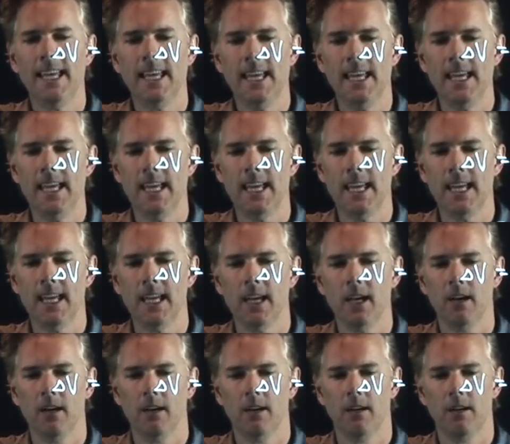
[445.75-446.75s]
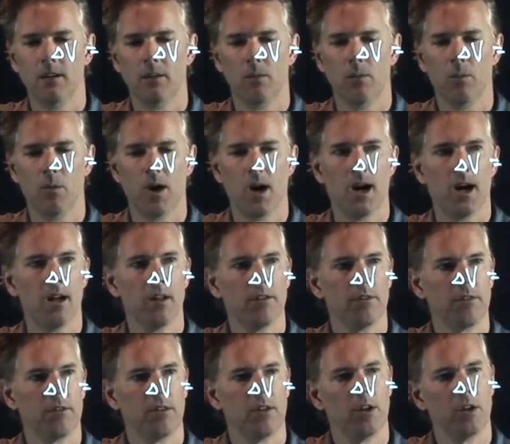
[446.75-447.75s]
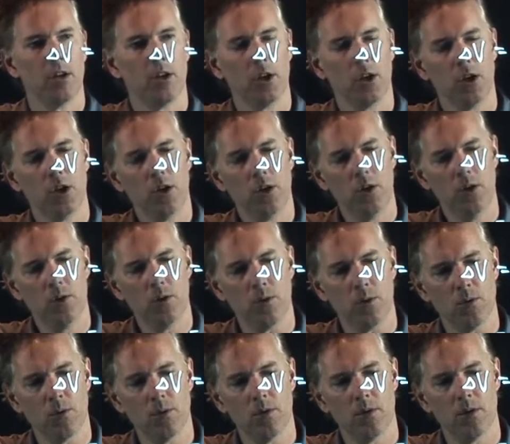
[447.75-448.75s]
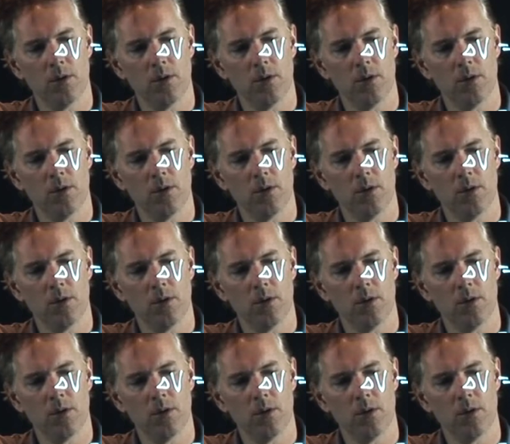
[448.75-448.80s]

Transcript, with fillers: E was Q